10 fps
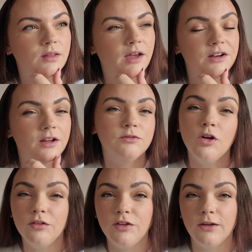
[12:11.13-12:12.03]
I don't know, I've
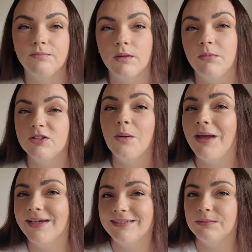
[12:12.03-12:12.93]
got a few, but Tom
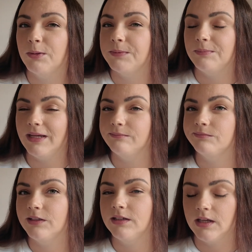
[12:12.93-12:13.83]
Hanks is probably,
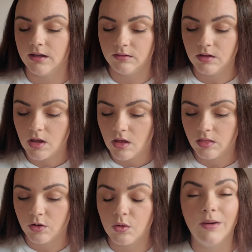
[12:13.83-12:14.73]
you know,
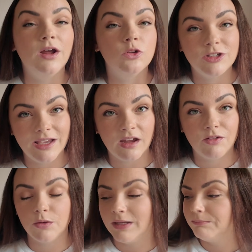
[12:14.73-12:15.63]
the cool one. Oh, J.K.
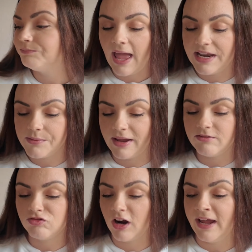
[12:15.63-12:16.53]
Rowling.
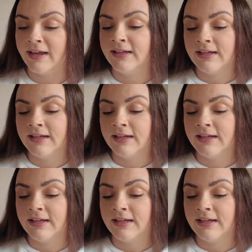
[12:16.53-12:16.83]
Anyway, right.